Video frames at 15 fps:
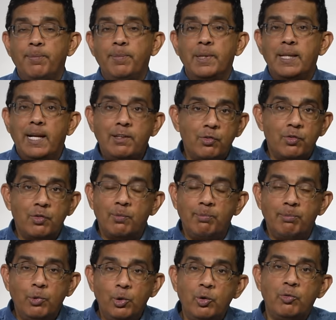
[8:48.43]
let's
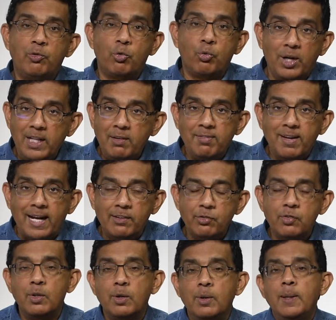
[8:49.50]
move really
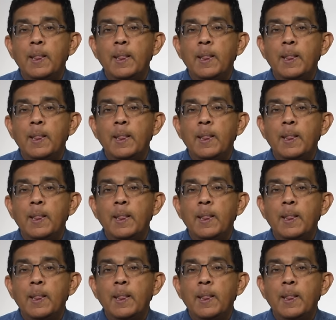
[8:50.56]
fast